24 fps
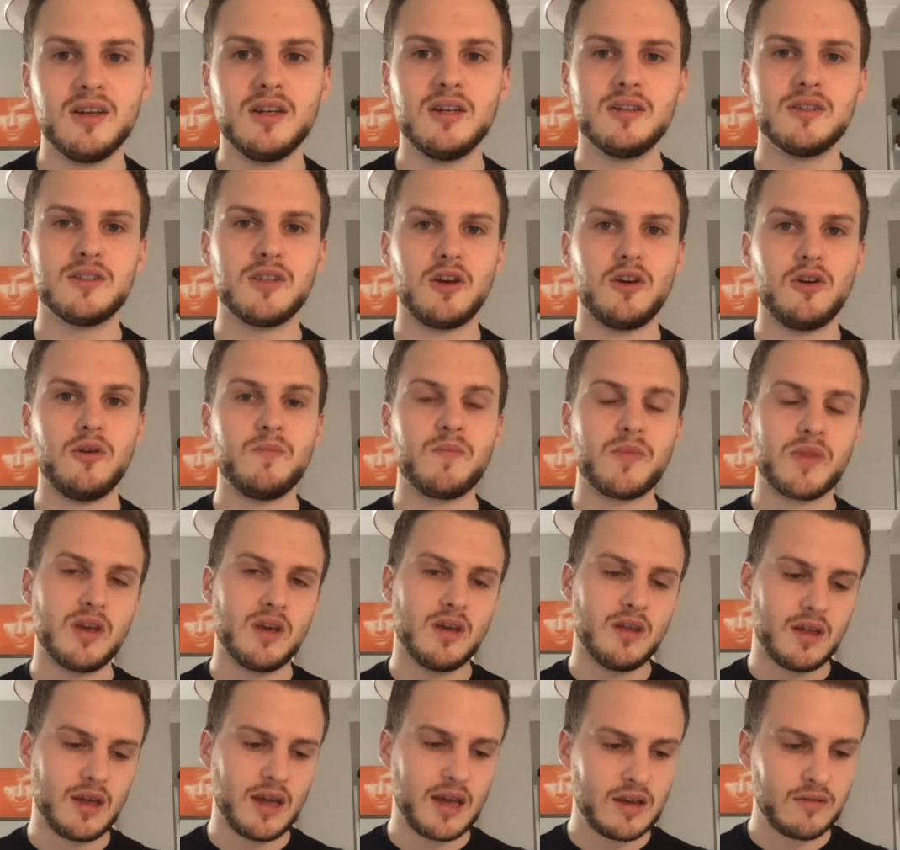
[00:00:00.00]
So
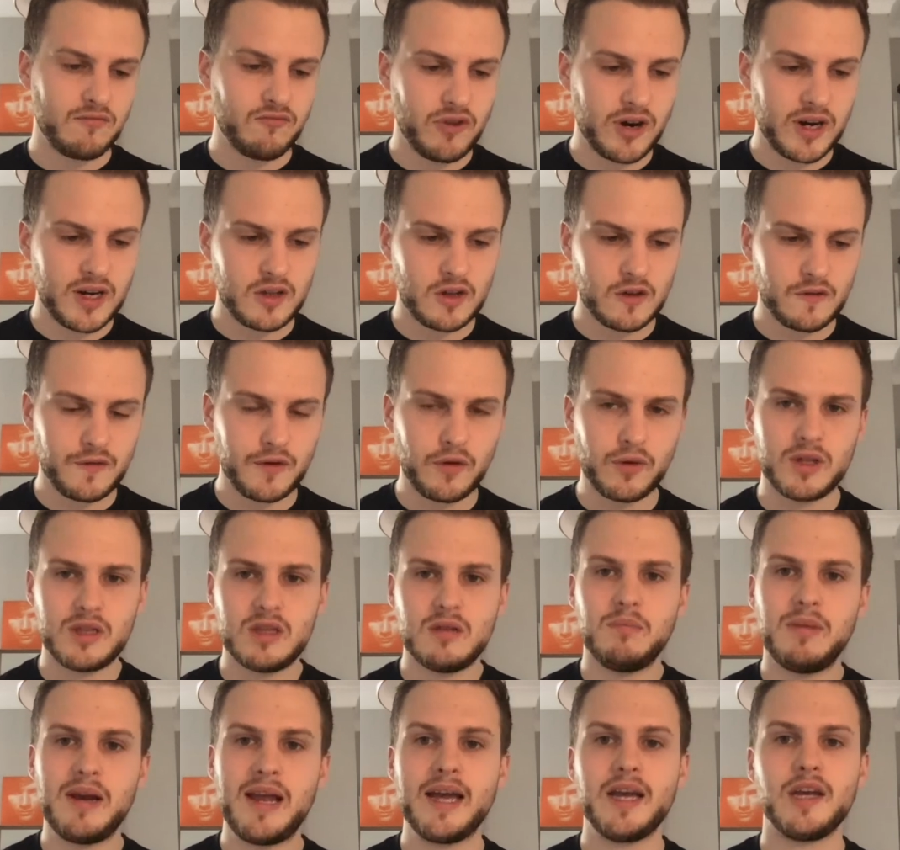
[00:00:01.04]
it really just filled in the
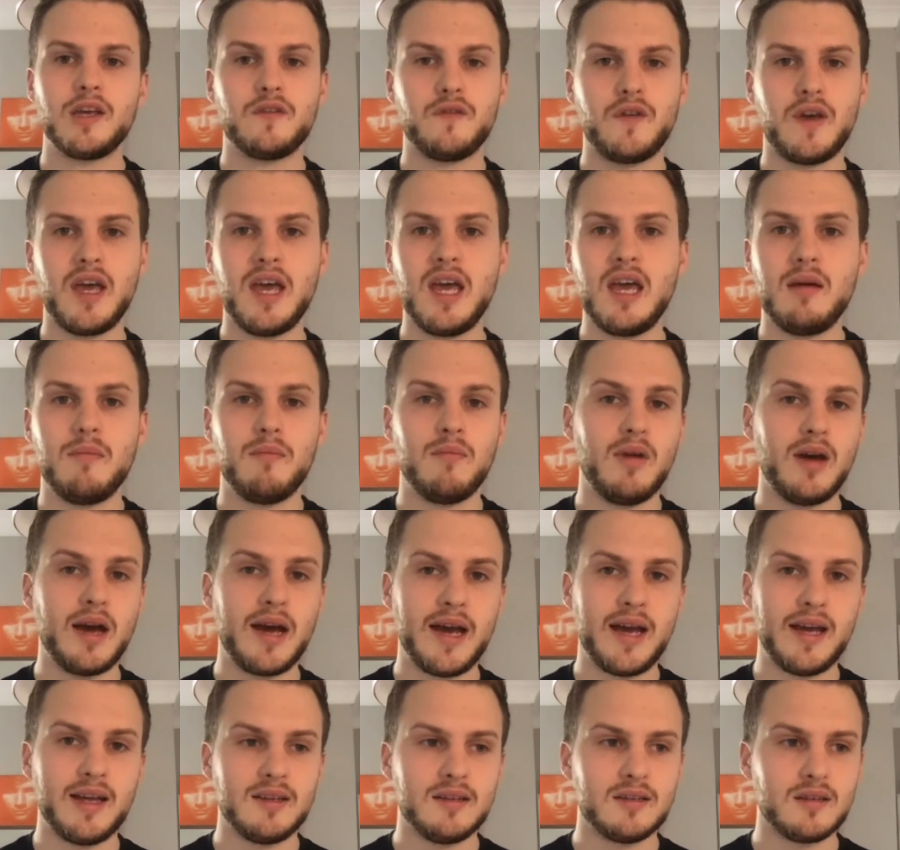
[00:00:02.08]
blanks for him,
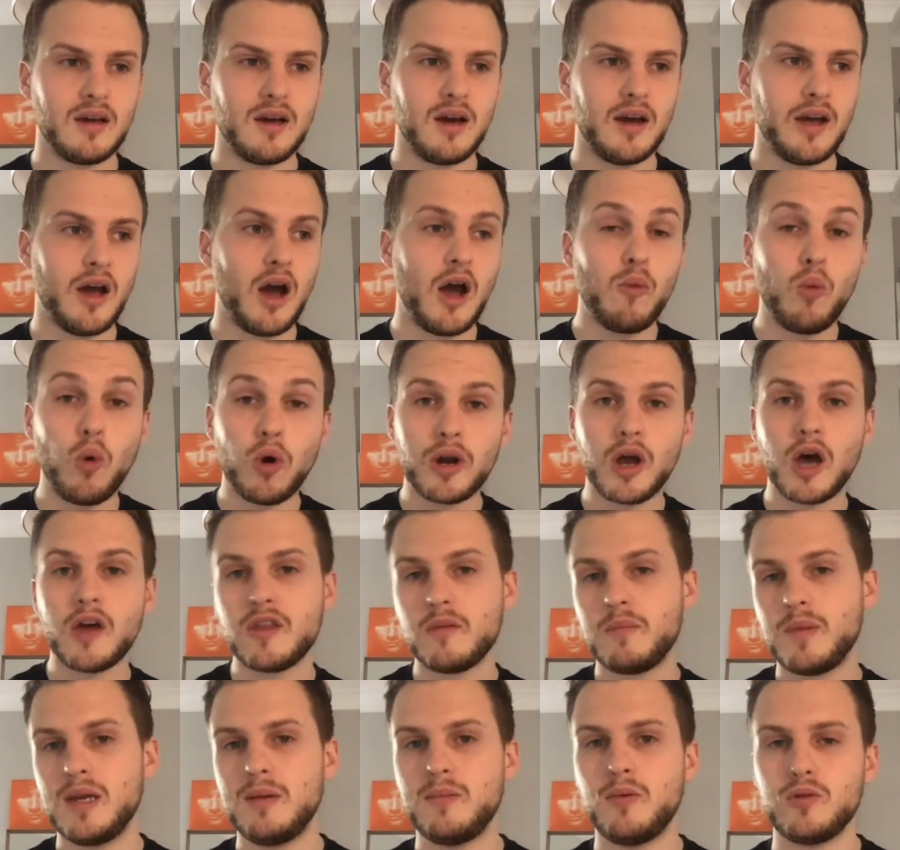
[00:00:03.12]
and I want other
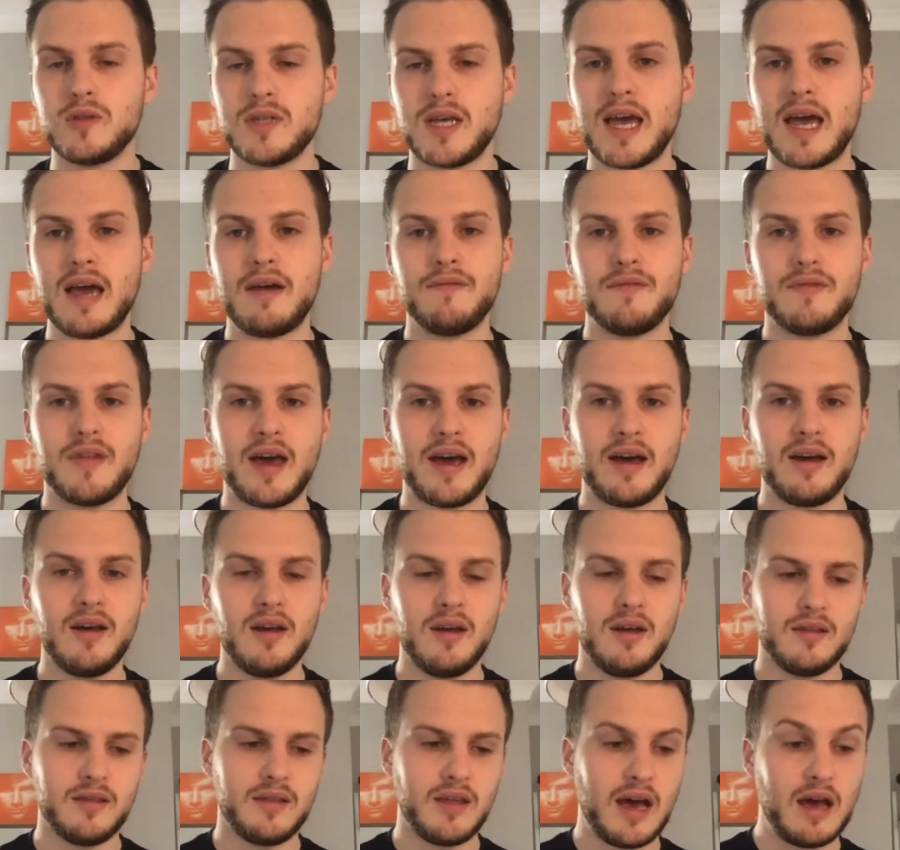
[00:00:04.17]
people to have that
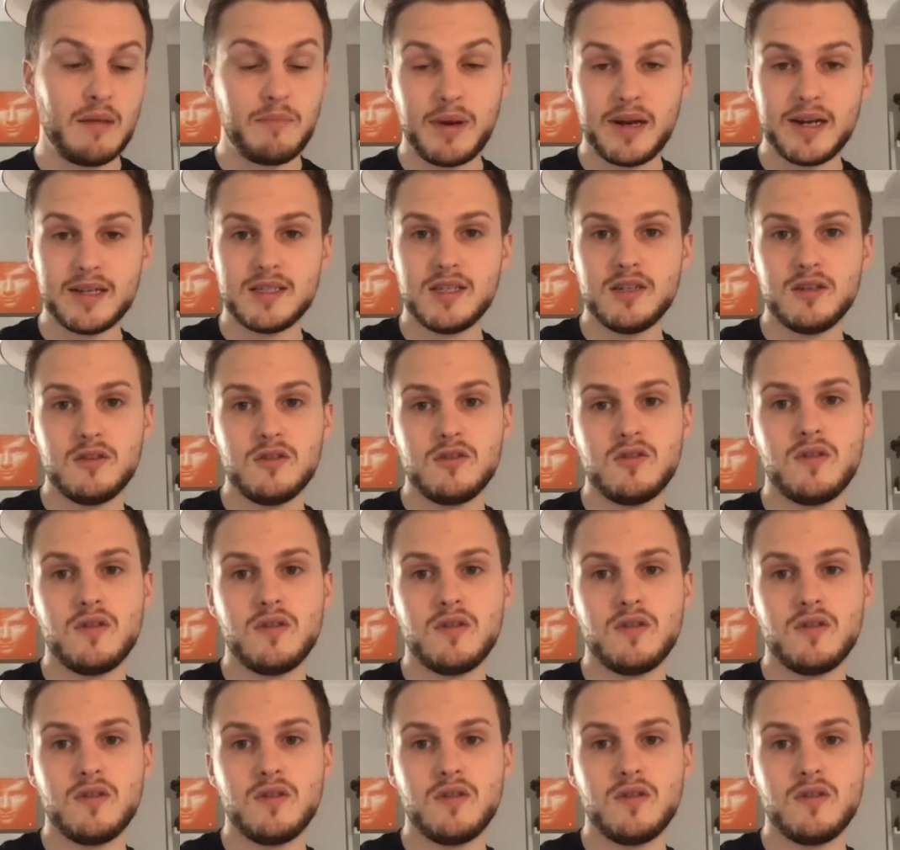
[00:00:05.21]
ability to do the